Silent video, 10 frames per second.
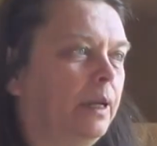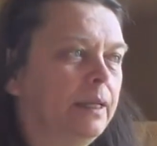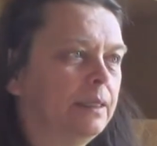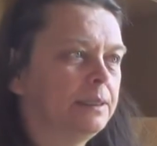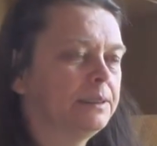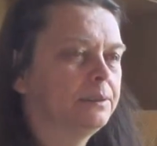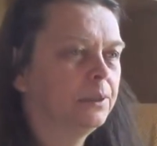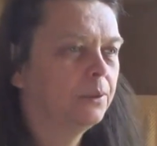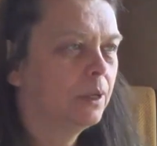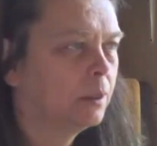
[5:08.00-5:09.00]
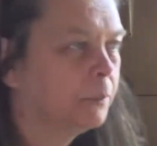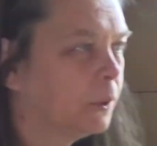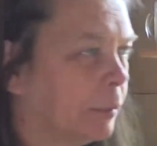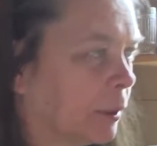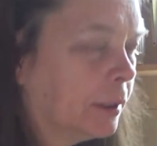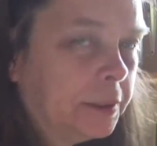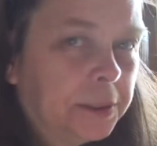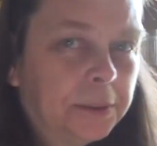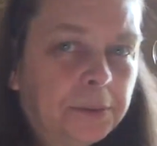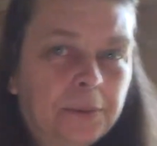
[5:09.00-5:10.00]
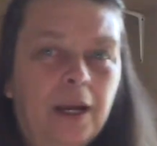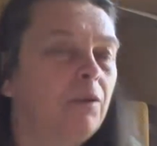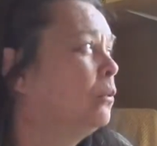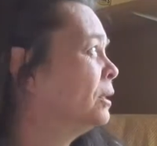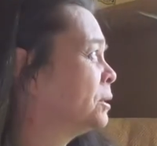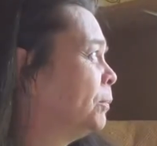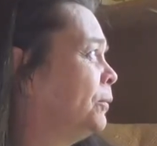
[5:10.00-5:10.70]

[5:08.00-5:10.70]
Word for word: guess um, what I'm going to do, I was,